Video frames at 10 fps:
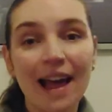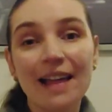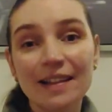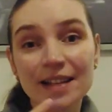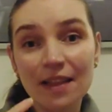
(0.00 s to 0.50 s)

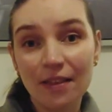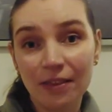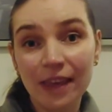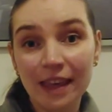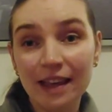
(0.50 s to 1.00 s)
And the
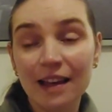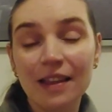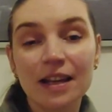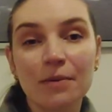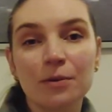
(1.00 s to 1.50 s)
thing
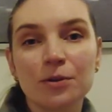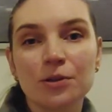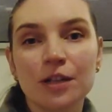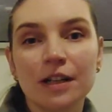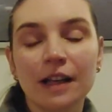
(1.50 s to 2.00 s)
that I want to
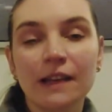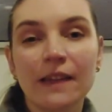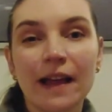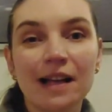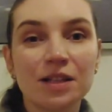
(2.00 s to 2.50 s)
share
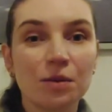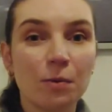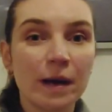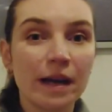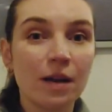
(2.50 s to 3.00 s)
is that
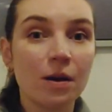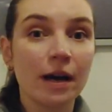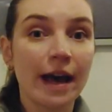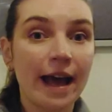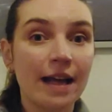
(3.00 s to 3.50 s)
we
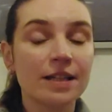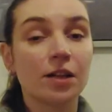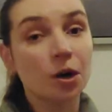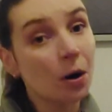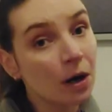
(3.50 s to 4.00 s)
had
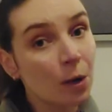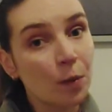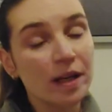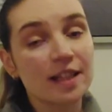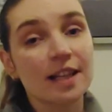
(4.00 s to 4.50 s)
a
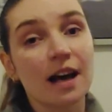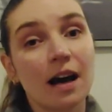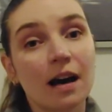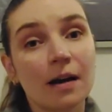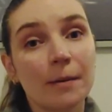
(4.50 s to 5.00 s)
talk with
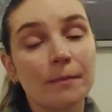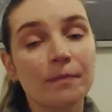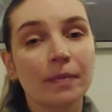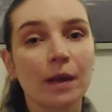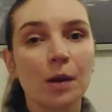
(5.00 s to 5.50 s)

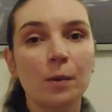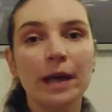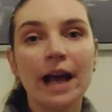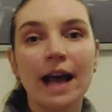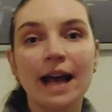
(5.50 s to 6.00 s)

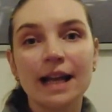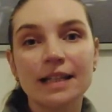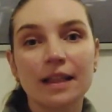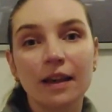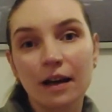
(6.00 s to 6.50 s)
We
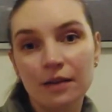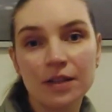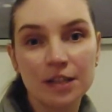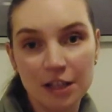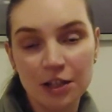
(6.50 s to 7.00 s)
had the
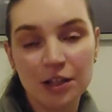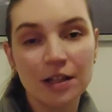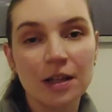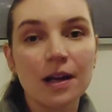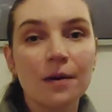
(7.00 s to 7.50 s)

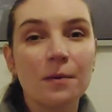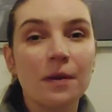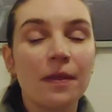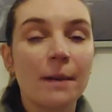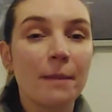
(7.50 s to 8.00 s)
conversation
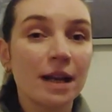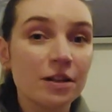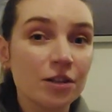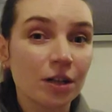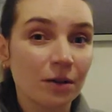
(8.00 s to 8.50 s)
with the
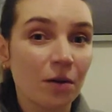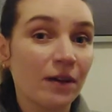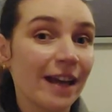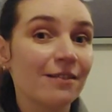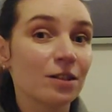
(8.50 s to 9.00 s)
manager
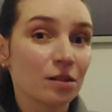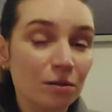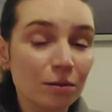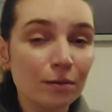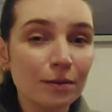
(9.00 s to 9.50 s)
of Ava
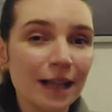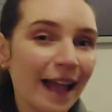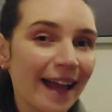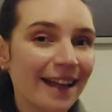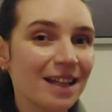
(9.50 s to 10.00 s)
school,
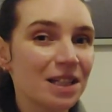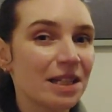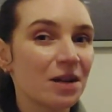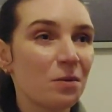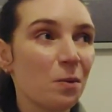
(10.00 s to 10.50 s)

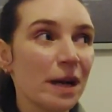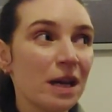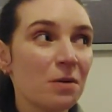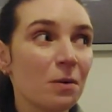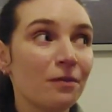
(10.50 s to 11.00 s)
and
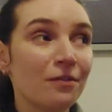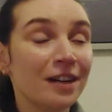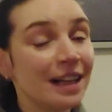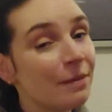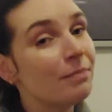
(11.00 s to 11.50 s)
we were
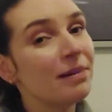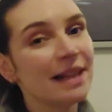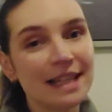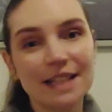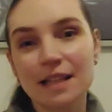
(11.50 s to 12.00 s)
really
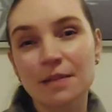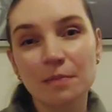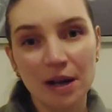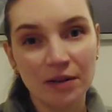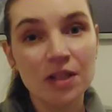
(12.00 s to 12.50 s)
pleased as
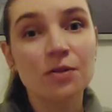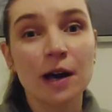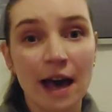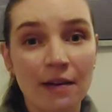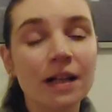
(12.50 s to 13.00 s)
parents to
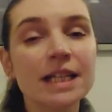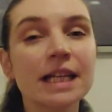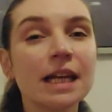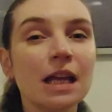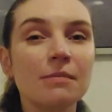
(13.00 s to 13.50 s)
have it
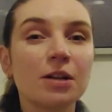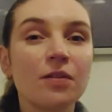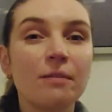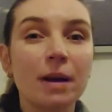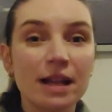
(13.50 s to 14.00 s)

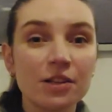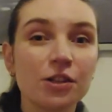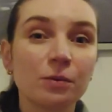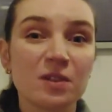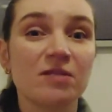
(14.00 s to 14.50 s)
because the
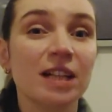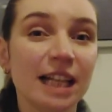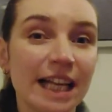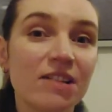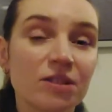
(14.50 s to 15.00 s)
manager was
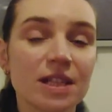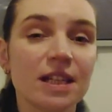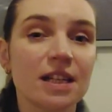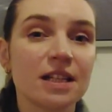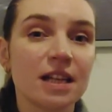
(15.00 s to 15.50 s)
really
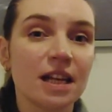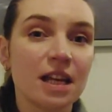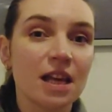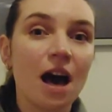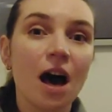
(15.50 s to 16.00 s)
interested
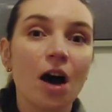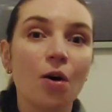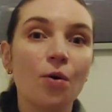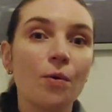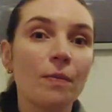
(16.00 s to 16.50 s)
in
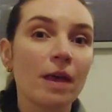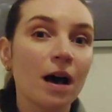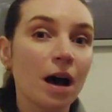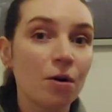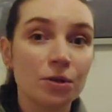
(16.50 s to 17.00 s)
how
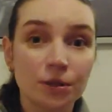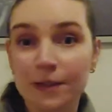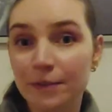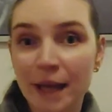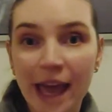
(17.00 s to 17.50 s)
our
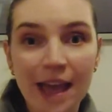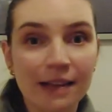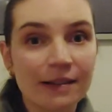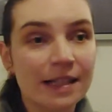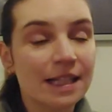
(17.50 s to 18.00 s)
daughter
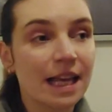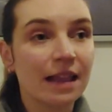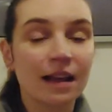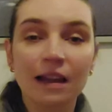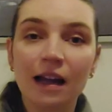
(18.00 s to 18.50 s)
behaves
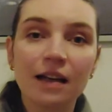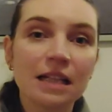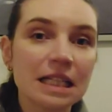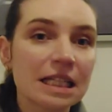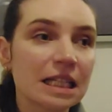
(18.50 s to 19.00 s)
in
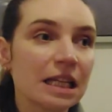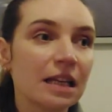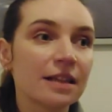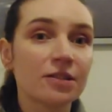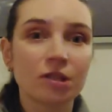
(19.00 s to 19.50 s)
class,
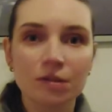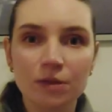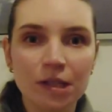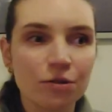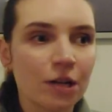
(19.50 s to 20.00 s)
in
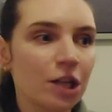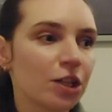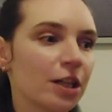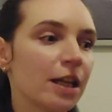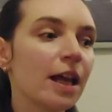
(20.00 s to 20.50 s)
stressful
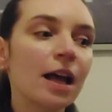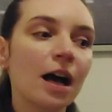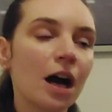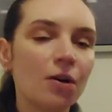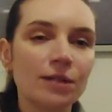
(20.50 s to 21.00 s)
situation,
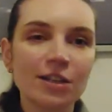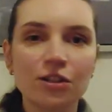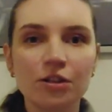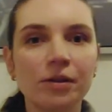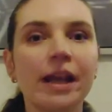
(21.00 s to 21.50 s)
how does
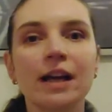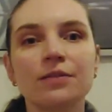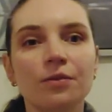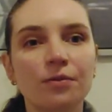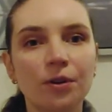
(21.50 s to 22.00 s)
she react
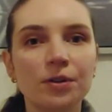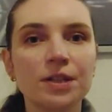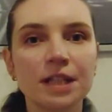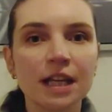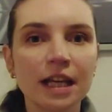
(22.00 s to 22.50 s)
for
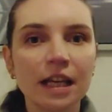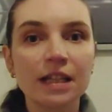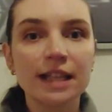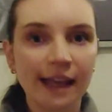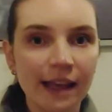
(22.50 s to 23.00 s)
first
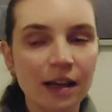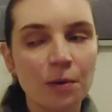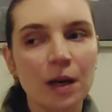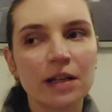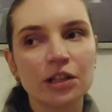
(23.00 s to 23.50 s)
intake
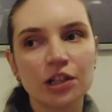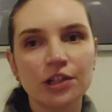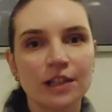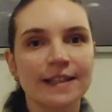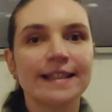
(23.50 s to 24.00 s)
when she
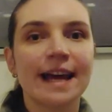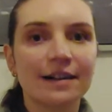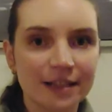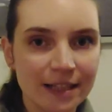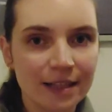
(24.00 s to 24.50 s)
just
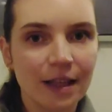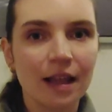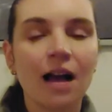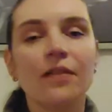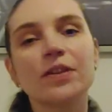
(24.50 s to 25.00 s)
starts
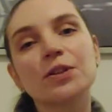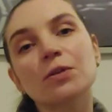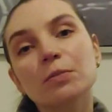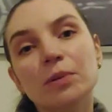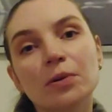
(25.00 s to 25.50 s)
the
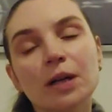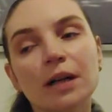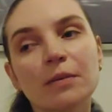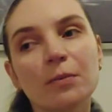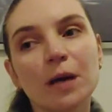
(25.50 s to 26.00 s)
school
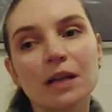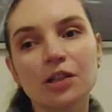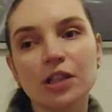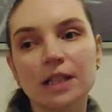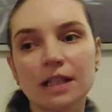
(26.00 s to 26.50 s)
program, when
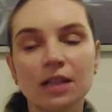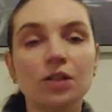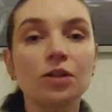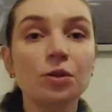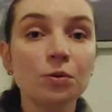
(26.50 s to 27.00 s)
she's in a
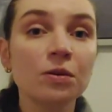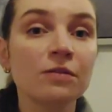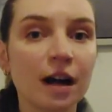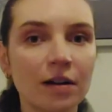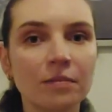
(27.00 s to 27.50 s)
new
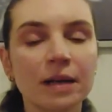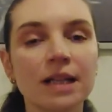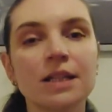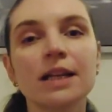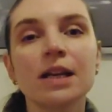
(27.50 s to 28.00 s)

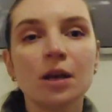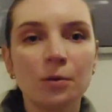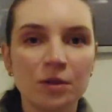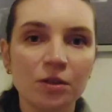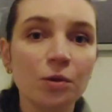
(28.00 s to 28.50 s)
environment
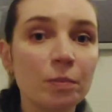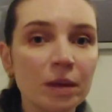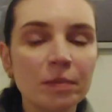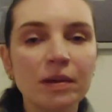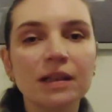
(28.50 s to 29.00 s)
with new
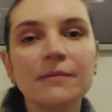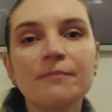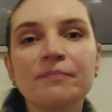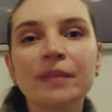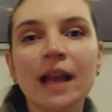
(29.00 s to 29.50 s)

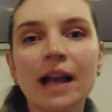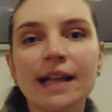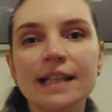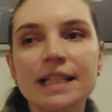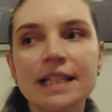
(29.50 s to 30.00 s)
people.
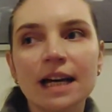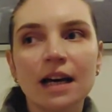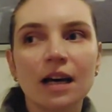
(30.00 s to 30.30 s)
And